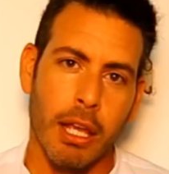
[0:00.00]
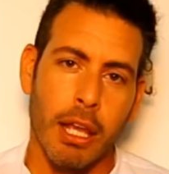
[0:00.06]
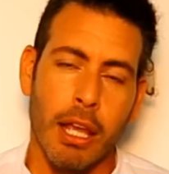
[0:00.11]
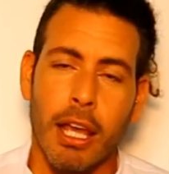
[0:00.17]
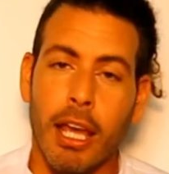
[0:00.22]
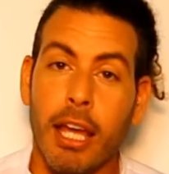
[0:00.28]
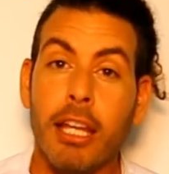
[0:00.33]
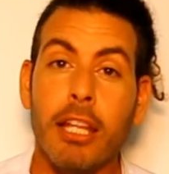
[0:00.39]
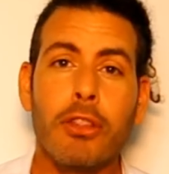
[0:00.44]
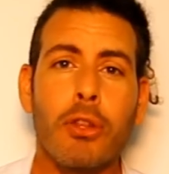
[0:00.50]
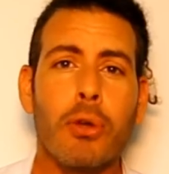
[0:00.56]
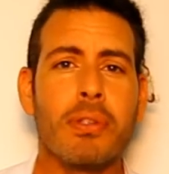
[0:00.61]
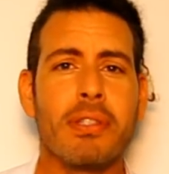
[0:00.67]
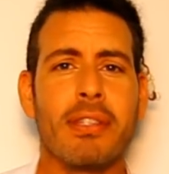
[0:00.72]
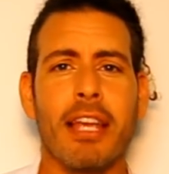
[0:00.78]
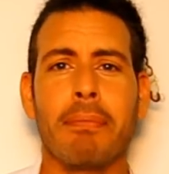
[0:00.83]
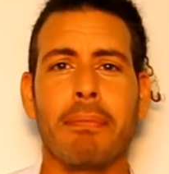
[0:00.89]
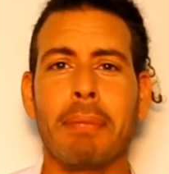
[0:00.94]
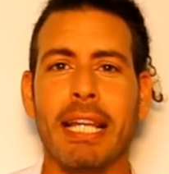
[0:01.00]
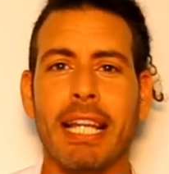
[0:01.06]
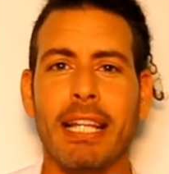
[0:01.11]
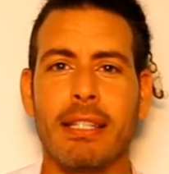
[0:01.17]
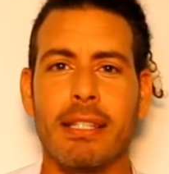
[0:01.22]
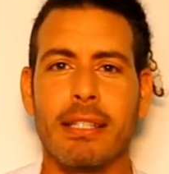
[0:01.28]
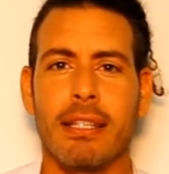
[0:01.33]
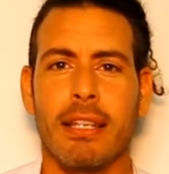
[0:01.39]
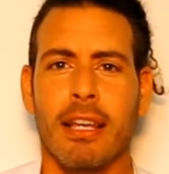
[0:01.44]
And in those 10
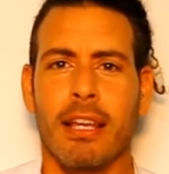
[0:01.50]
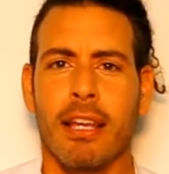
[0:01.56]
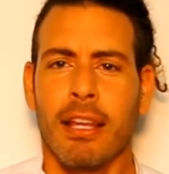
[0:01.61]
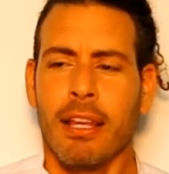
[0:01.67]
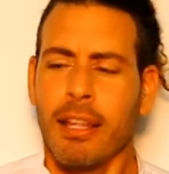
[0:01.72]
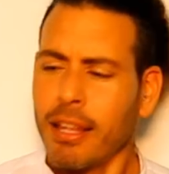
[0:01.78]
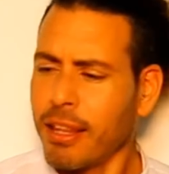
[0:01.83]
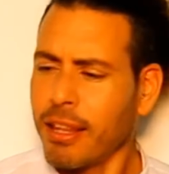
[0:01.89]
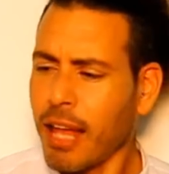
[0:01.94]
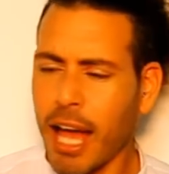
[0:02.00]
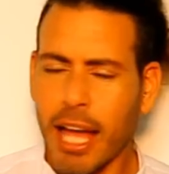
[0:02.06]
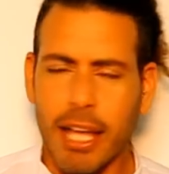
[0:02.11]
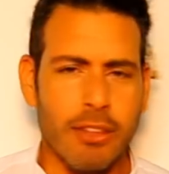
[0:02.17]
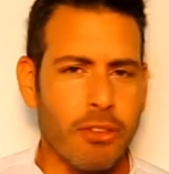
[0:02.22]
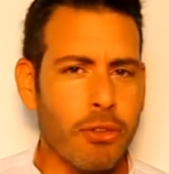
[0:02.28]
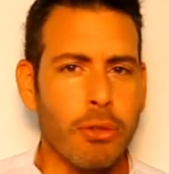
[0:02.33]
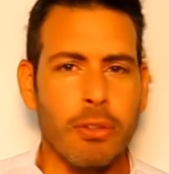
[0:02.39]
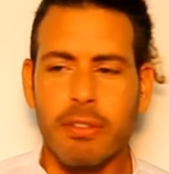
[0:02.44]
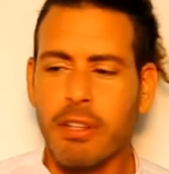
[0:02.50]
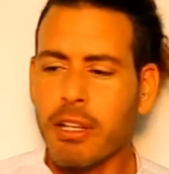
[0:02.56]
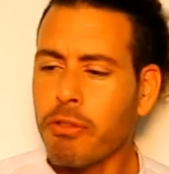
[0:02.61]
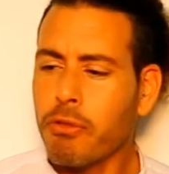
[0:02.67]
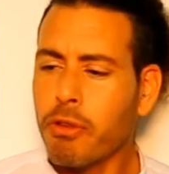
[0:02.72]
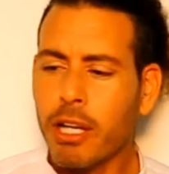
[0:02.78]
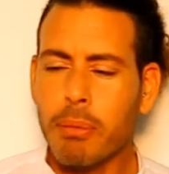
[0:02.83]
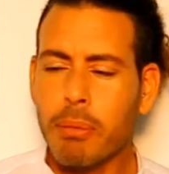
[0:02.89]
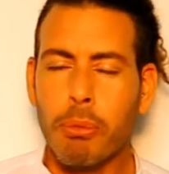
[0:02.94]
minutes, I didn't
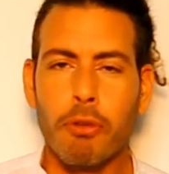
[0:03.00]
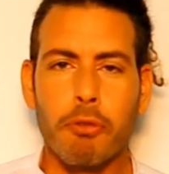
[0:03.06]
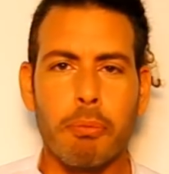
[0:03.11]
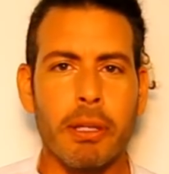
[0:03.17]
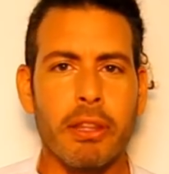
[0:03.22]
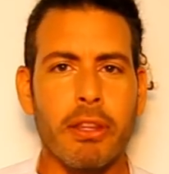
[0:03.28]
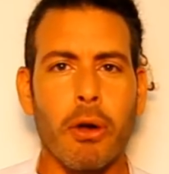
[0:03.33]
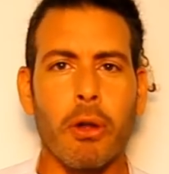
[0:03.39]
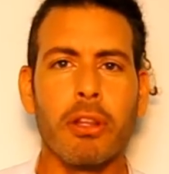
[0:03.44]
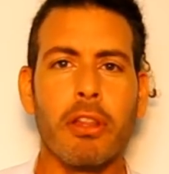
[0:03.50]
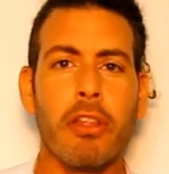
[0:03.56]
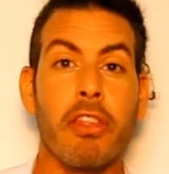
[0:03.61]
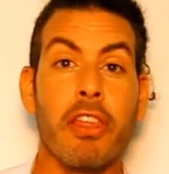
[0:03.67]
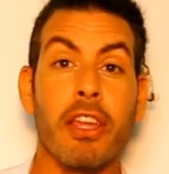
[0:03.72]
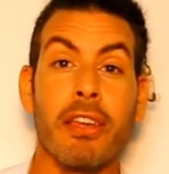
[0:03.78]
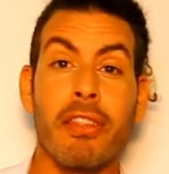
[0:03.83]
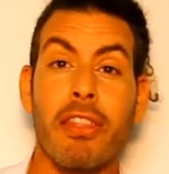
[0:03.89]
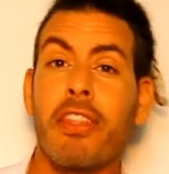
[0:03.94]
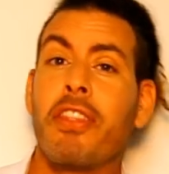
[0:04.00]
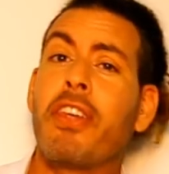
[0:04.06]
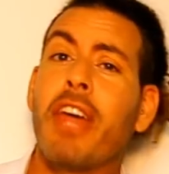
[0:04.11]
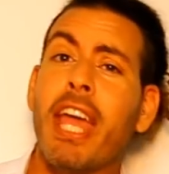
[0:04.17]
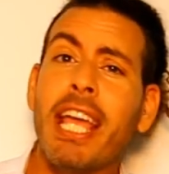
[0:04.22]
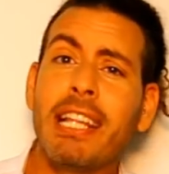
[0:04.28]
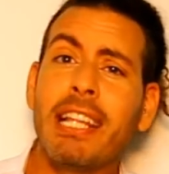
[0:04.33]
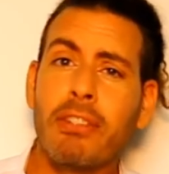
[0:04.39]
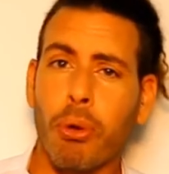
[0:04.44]
really move, but the only thing
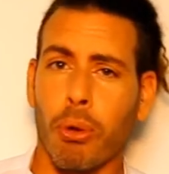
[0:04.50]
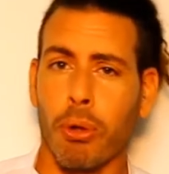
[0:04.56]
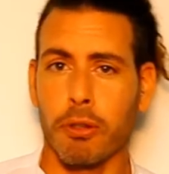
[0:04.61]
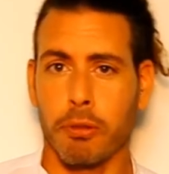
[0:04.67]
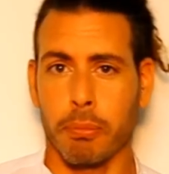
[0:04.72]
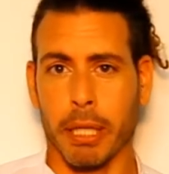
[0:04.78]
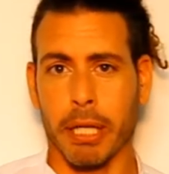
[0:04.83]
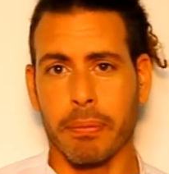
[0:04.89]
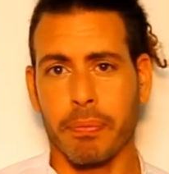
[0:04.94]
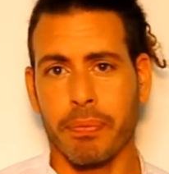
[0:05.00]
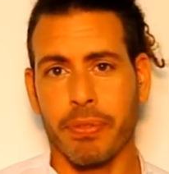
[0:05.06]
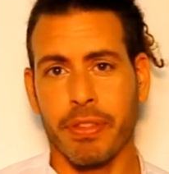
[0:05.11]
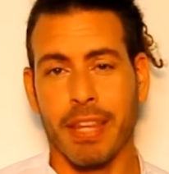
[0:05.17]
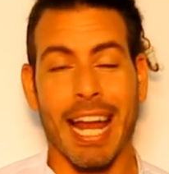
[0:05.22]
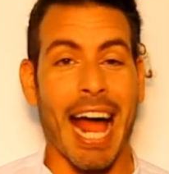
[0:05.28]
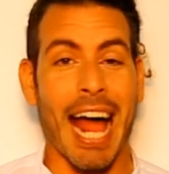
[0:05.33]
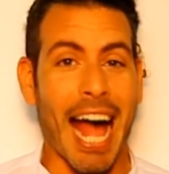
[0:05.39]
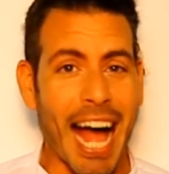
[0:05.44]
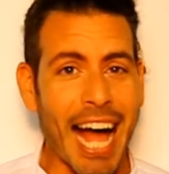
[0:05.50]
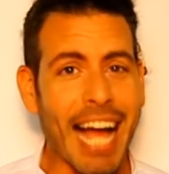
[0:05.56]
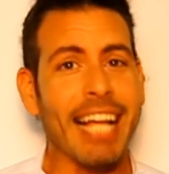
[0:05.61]
they told me that I